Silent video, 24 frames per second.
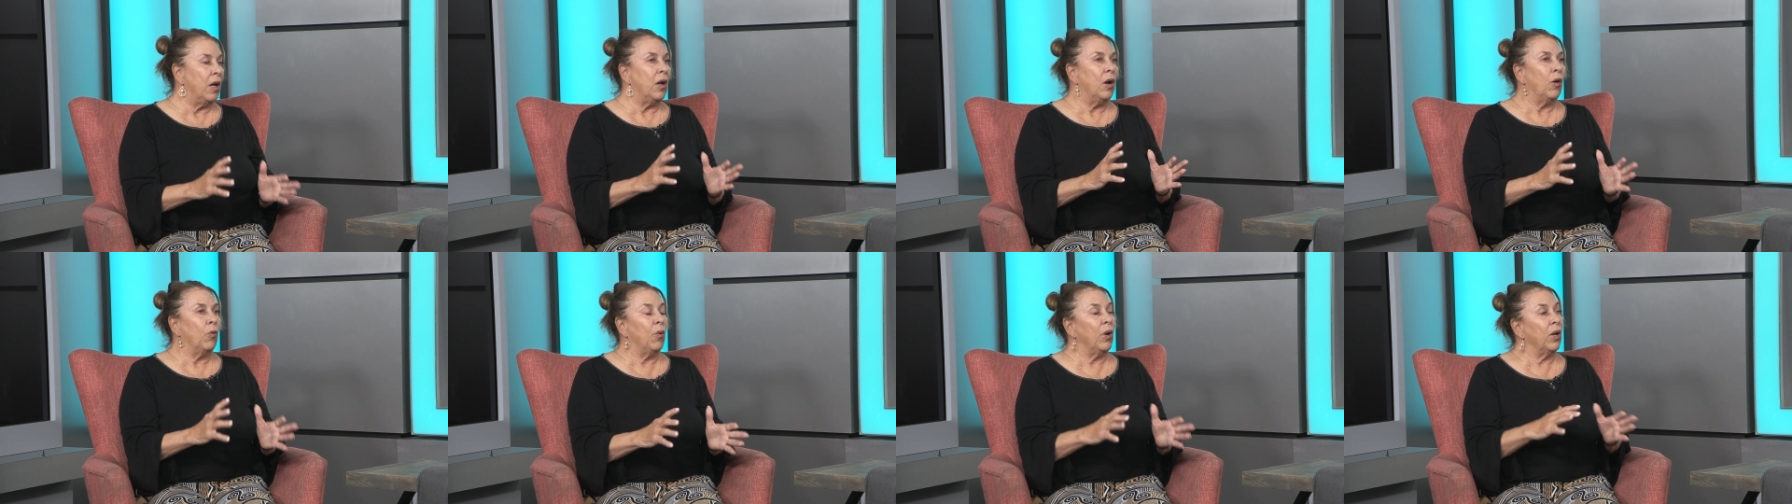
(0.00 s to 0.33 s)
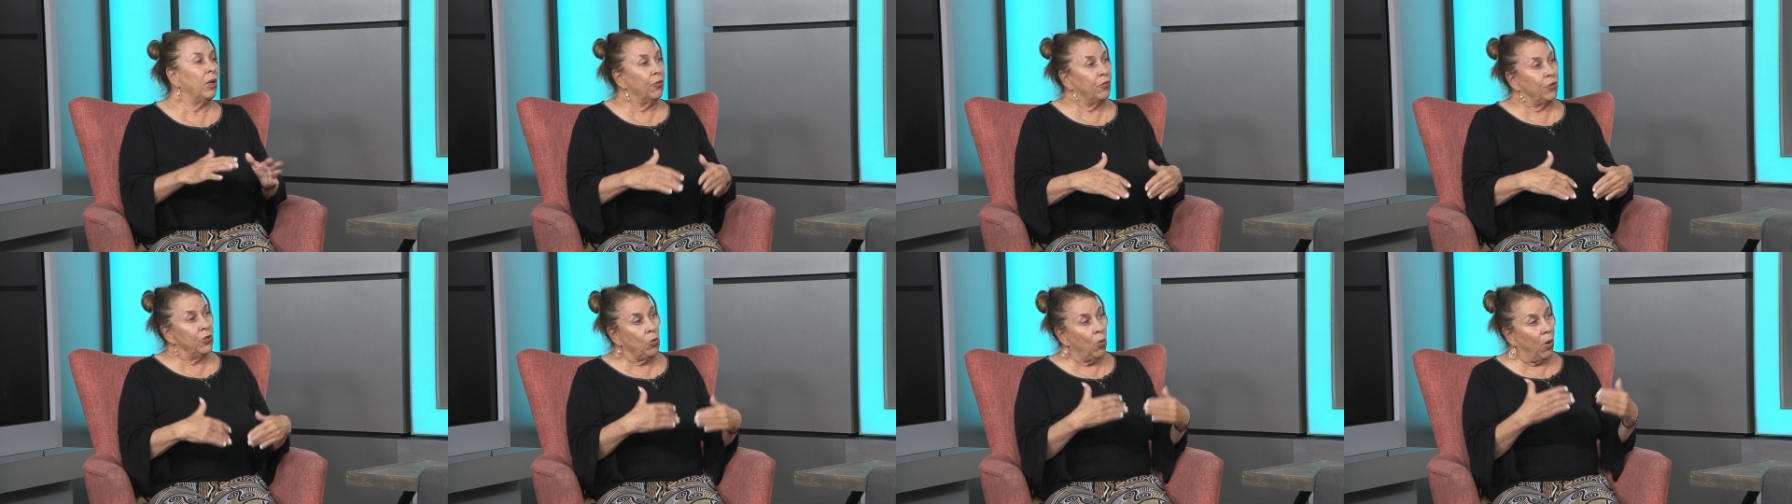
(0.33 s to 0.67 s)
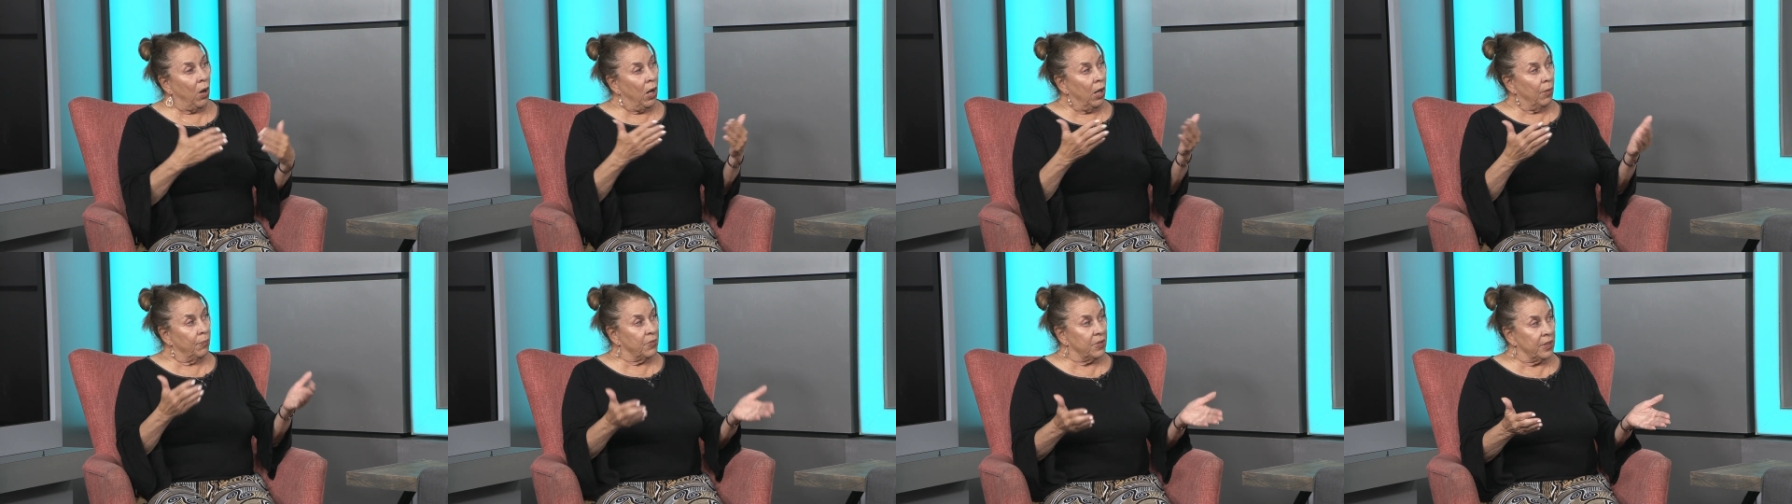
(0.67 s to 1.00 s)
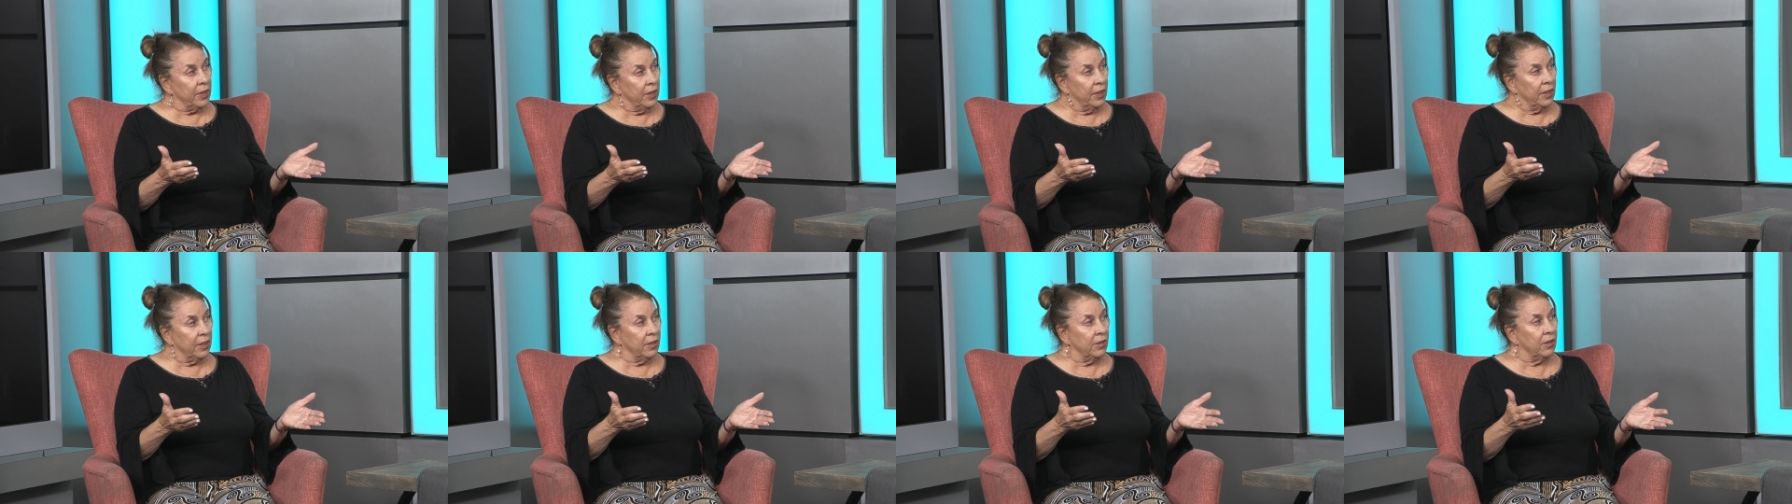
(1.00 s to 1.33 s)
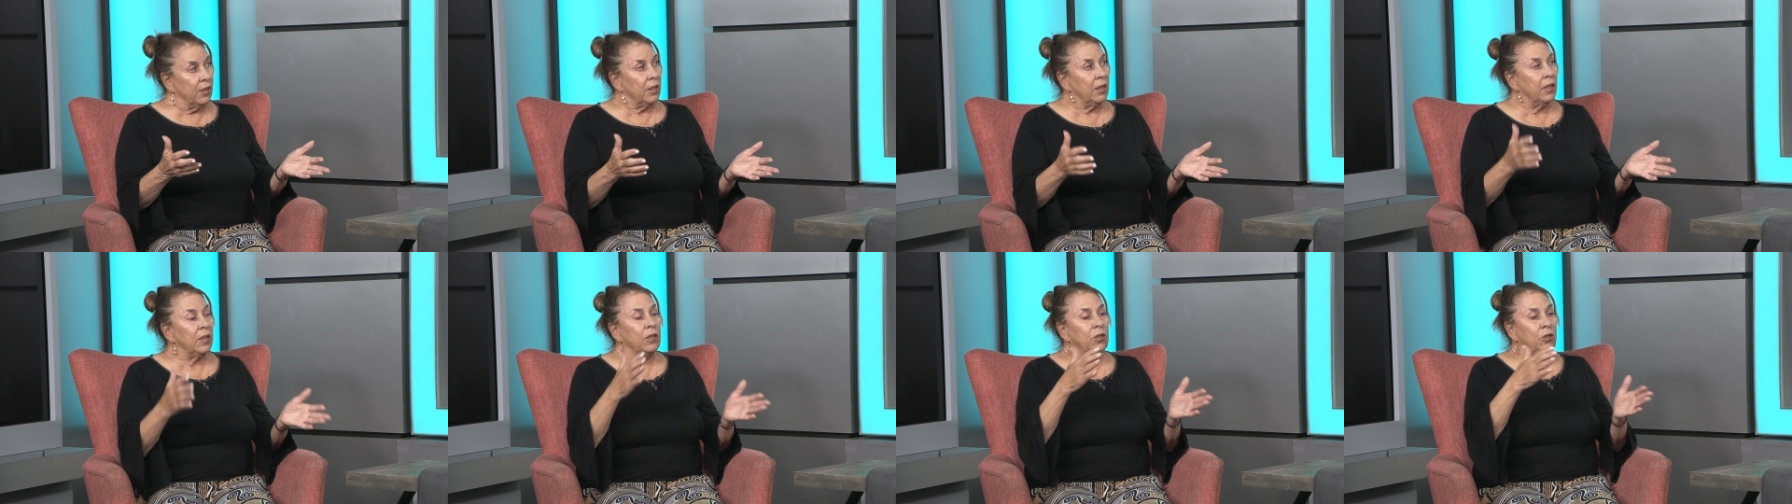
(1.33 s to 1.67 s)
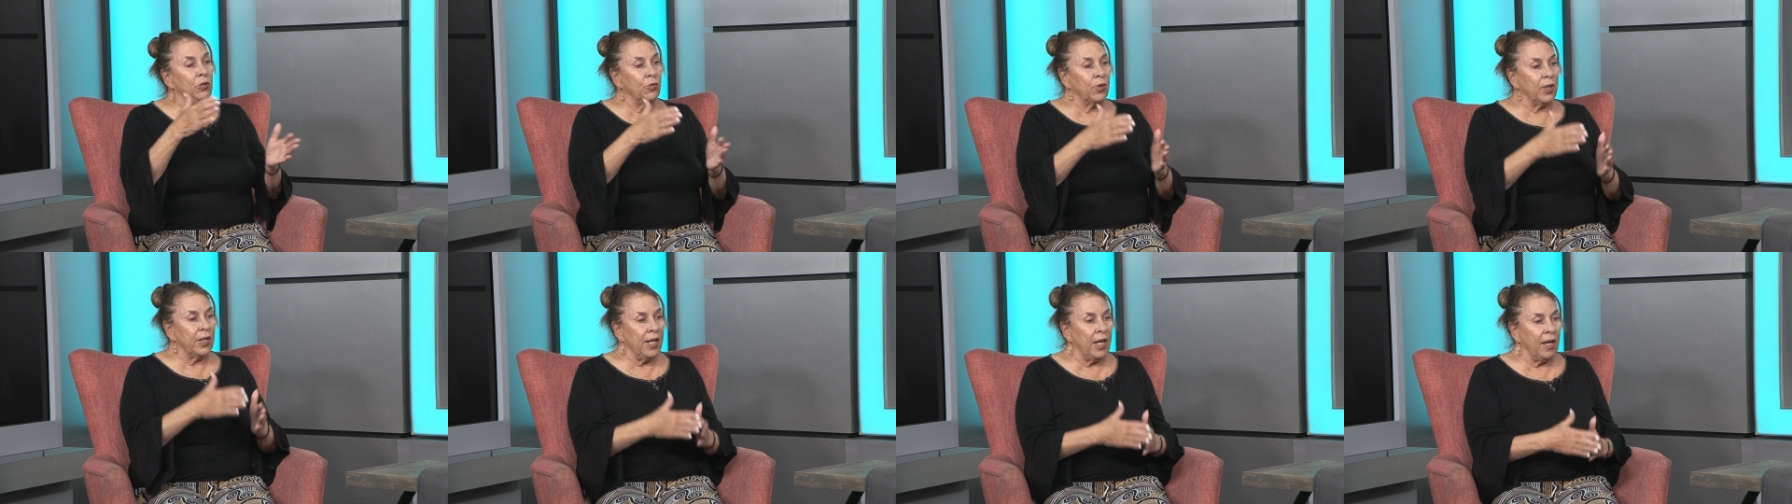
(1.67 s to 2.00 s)
Well, if you opt in,
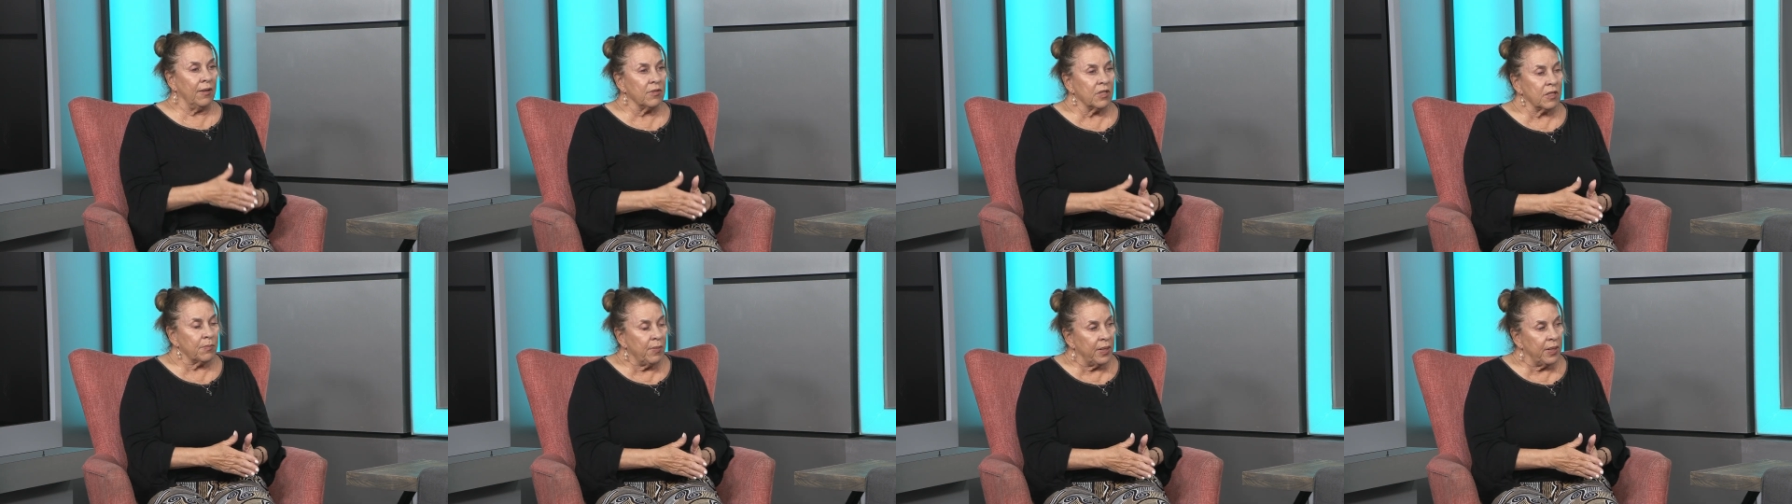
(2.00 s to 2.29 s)
you can have as